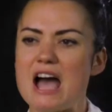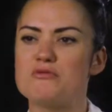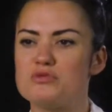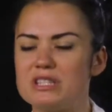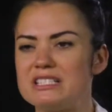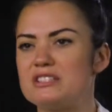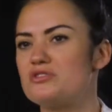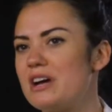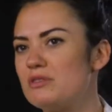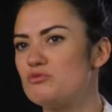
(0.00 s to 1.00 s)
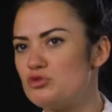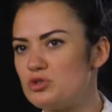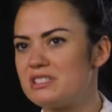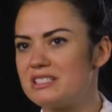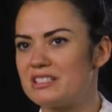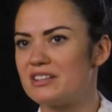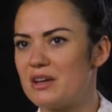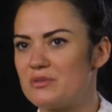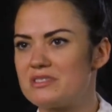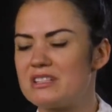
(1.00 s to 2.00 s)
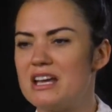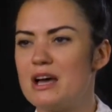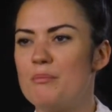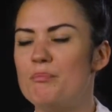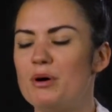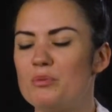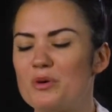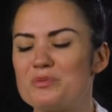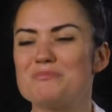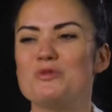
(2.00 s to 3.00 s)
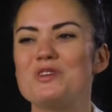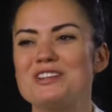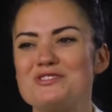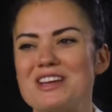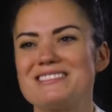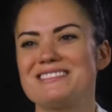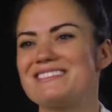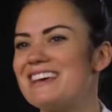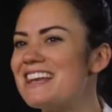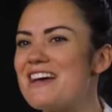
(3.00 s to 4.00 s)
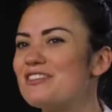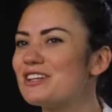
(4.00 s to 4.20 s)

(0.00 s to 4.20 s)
I really did try and root to the ground. But what was more interesting is that I never